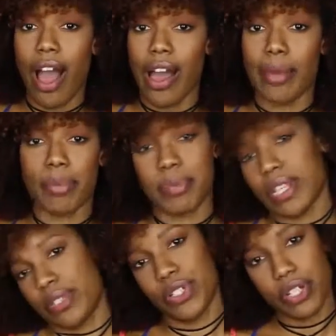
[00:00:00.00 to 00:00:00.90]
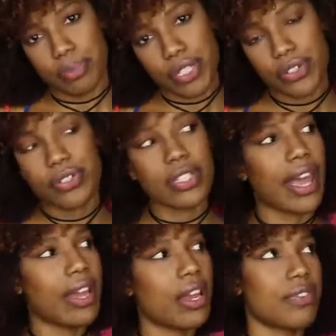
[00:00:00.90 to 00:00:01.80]
I'm obsessed with jumpsuits,
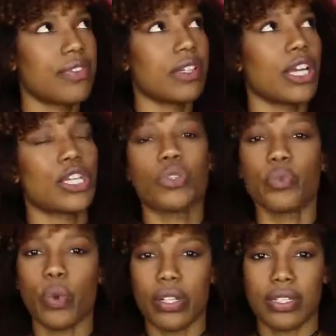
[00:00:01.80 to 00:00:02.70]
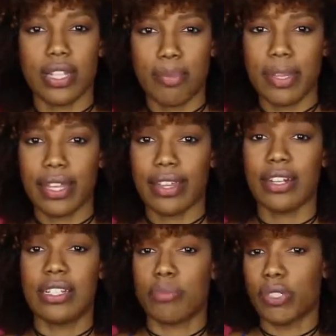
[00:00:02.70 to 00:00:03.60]
and I feel like you want something
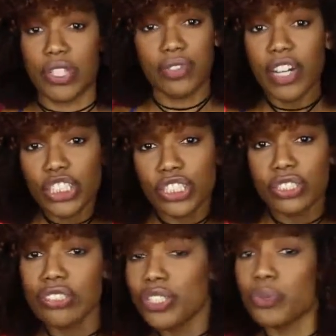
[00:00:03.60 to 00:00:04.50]
that is multifunctional,